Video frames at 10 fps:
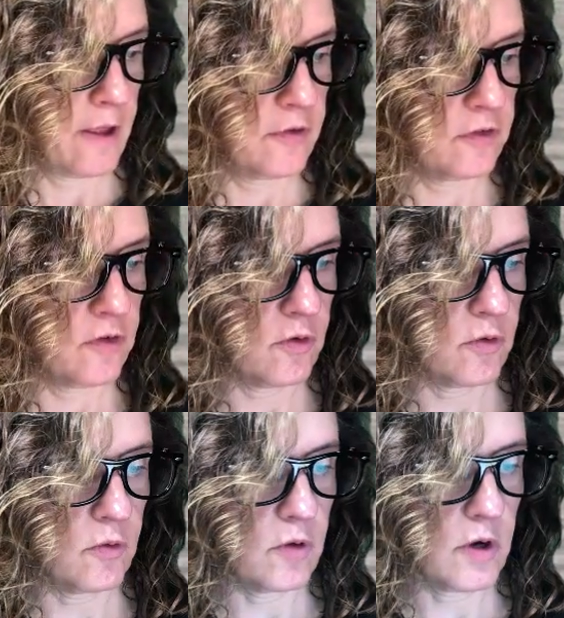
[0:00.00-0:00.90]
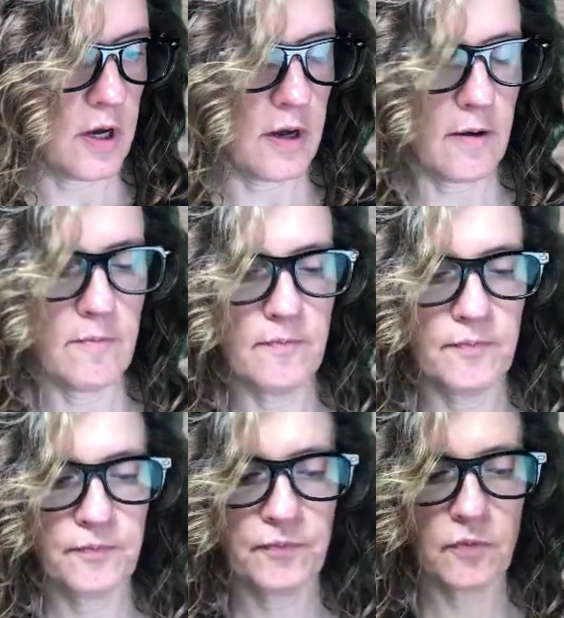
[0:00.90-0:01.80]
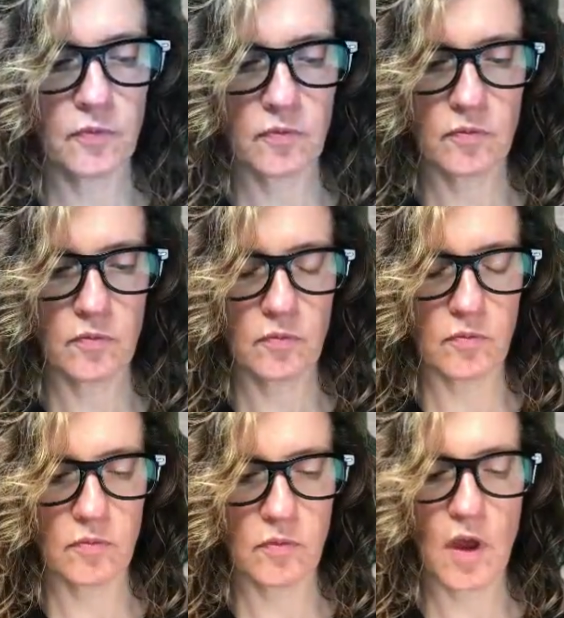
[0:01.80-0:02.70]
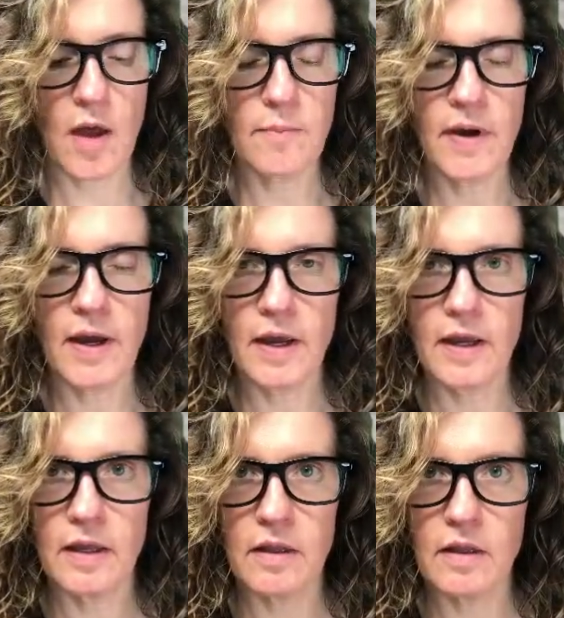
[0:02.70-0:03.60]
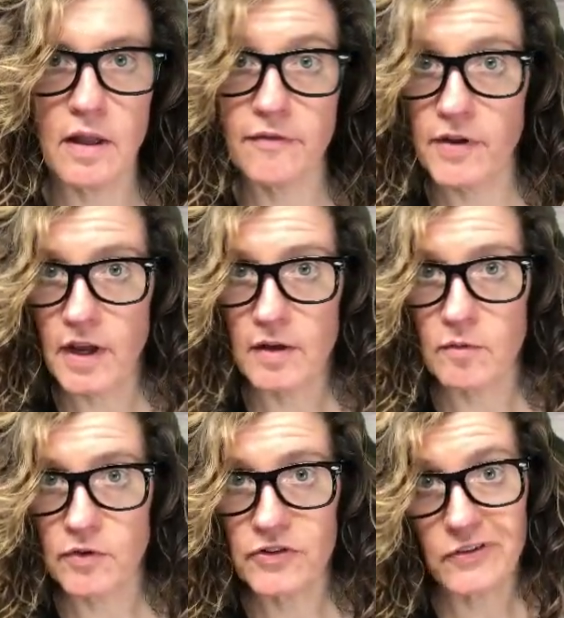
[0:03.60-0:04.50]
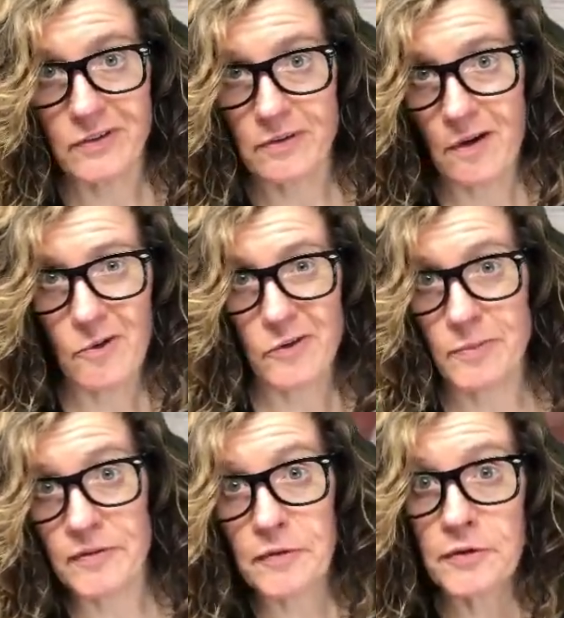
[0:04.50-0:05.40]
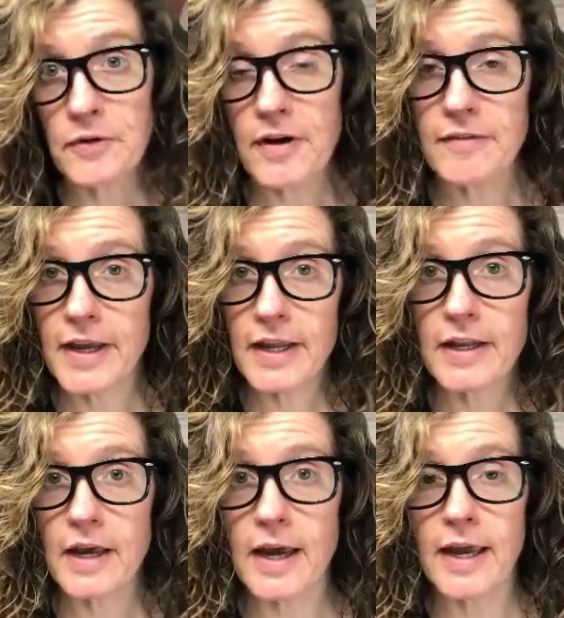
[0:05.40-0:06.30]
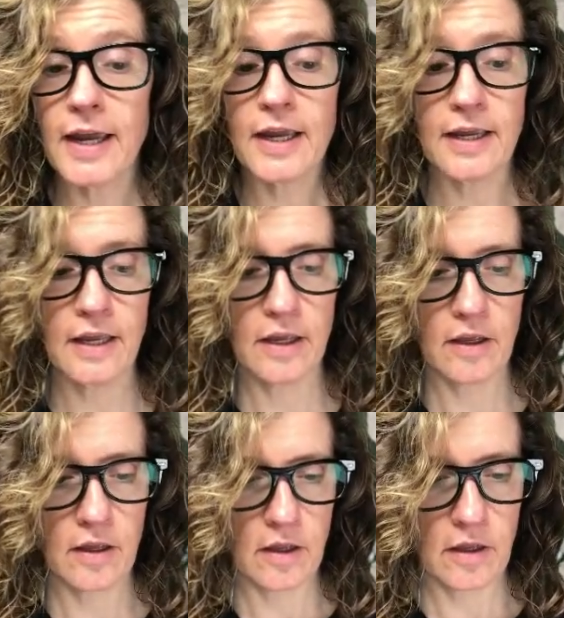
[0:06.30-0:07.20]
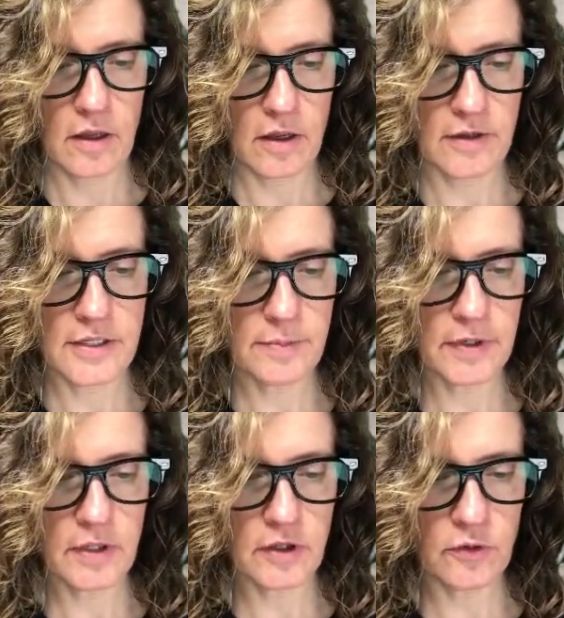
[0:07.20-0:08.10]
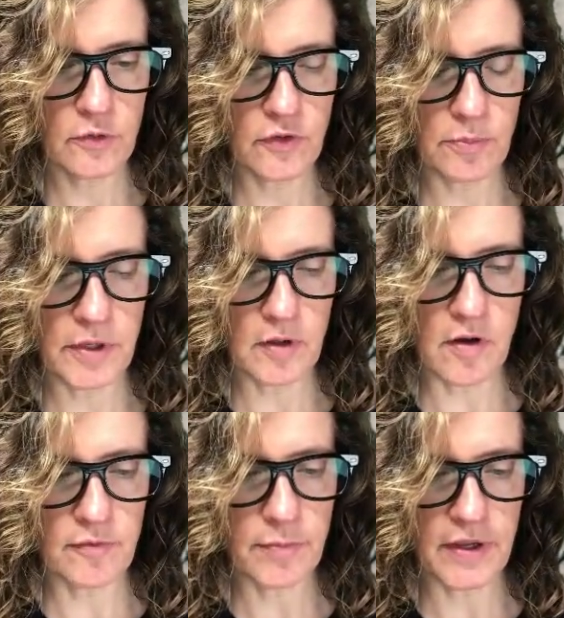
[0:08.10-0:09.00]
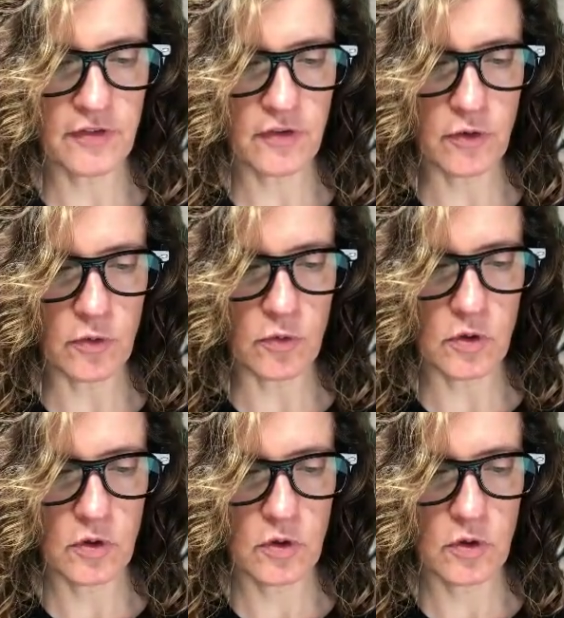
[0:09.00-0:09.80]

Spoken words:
So on my left hand, which is always my photograph hand, I typically use a peel-off base coat,